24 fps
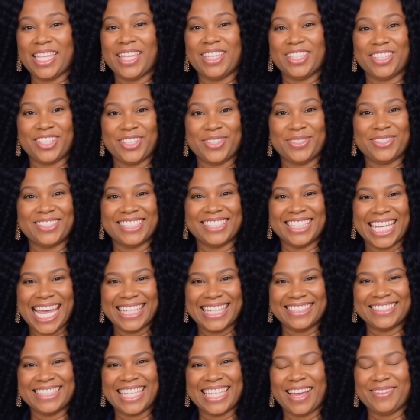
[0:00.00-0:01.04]
Use
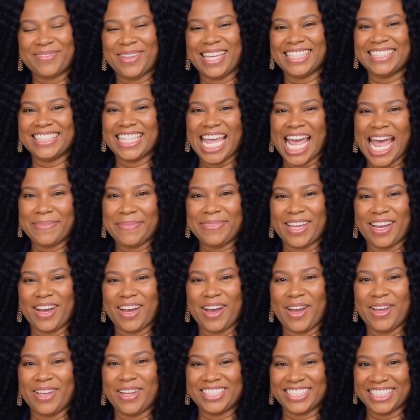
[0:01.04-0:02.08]
sites like Rentometer
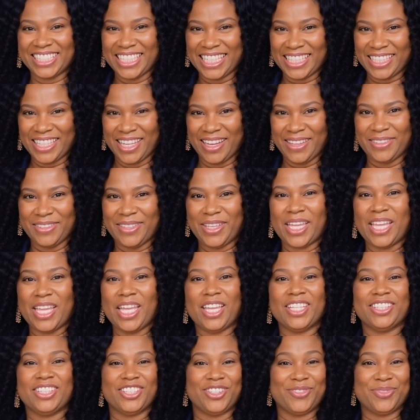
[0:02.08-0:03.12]
or Zillow
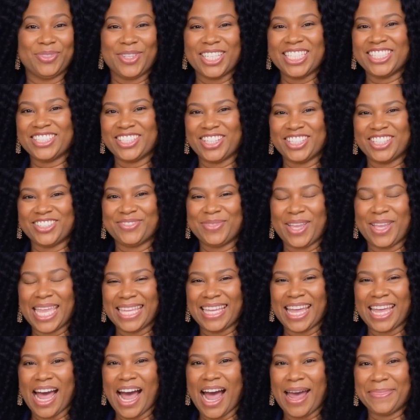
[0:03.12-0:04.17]
to research
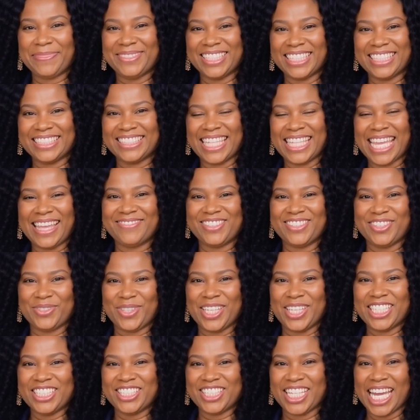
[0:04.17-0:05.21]
rent comps and save
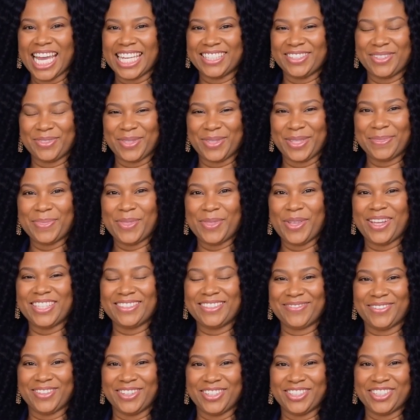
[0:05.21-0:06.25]
screenshots or reports
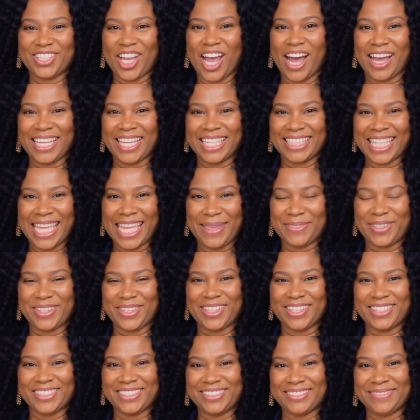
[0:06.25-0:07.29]
for your target
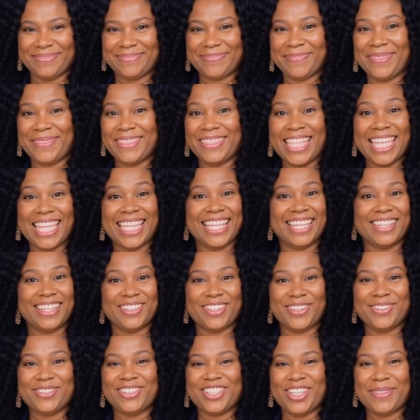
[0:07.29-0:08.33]
neighborhoods. Then
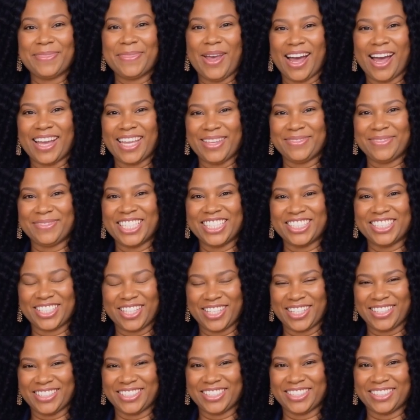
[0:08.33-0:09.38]
include your market
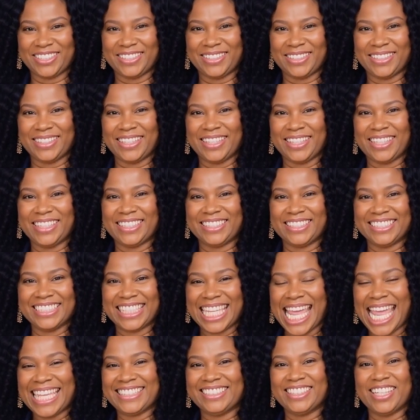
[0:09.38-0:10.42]
research,
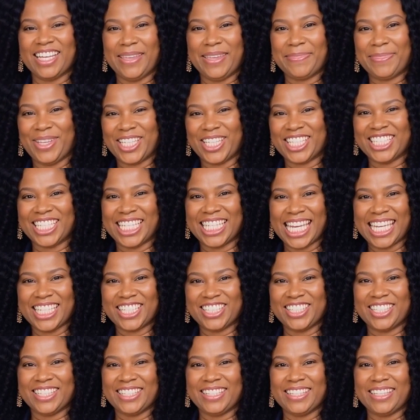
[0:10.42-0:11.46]
stats on
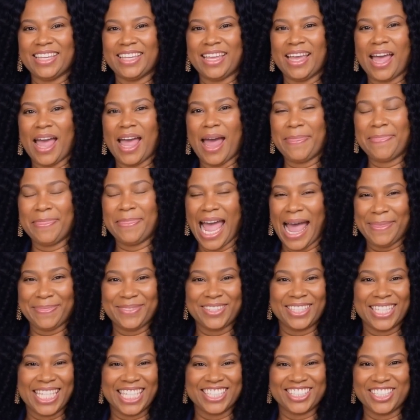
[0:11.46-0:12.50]
appreciation,
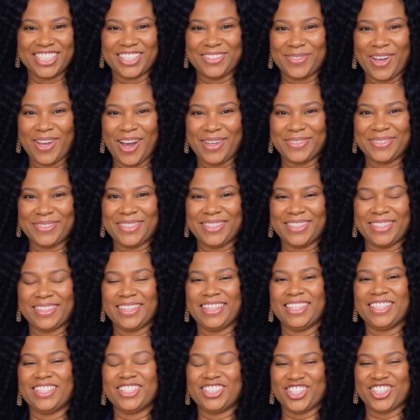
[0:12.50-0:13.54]
population growth,
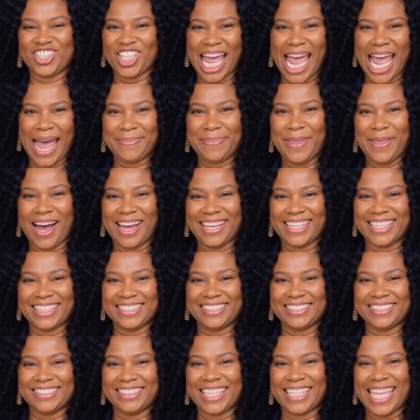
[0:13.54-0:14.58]
job
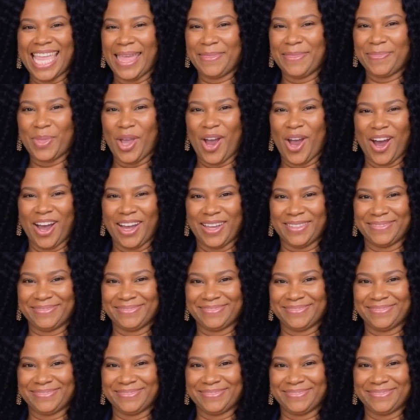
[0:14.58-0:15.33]
markets, and more.